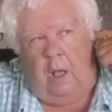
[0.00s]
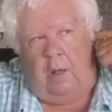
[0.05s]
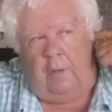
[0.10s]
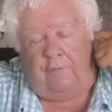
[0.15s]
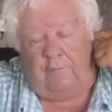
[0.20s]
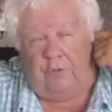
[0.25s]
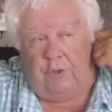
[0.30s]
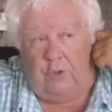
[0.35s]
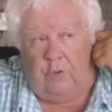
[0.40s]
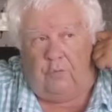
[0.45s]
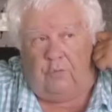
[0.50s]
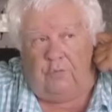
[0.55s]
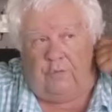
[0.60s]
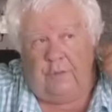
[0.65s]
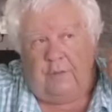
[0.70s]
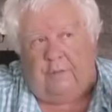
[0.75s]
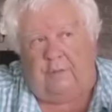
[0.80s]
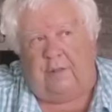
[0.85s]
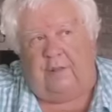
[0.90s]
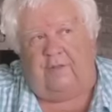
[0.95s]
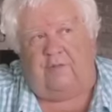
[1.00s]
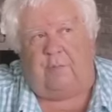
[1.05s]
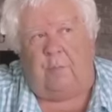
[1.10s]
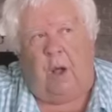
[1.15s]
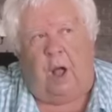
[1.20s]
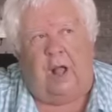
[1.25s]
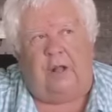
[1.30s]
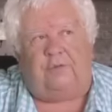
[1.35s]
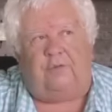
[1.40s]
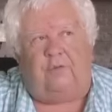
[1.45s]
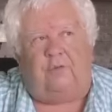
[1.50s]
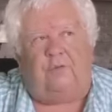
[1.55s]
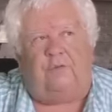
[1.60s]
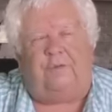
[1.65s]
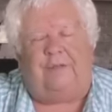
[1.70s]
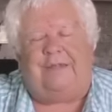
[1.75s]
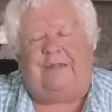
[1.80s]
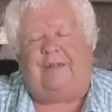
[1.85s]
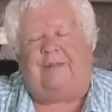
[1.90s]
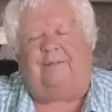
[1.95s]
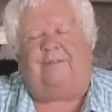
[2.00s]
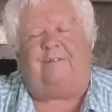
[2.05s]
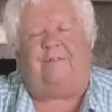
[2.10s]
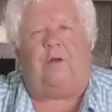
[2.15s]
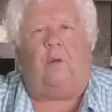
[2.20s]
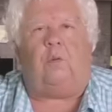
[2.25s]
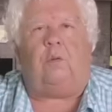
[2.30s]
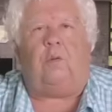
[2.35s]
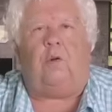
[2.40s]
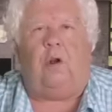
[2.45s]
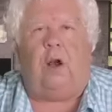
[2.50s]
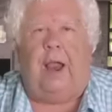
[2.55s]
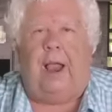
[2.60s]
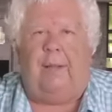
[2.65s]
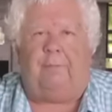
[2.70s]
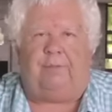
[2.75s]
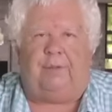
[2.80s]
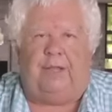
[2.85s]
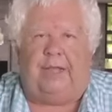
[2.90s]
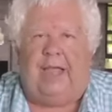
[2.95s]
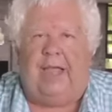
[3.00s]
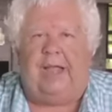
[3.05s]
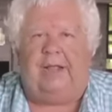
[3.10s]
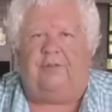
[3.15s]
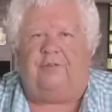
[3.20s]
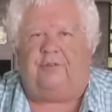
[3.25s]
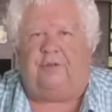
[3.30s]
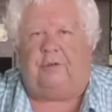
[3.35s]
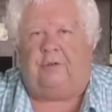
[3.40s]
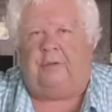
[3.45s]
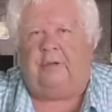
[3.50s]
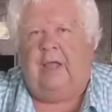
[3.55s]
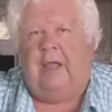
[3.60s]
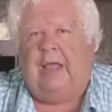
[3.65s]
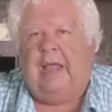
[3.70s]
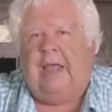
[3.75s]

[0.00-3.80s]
of using these modules in a solar application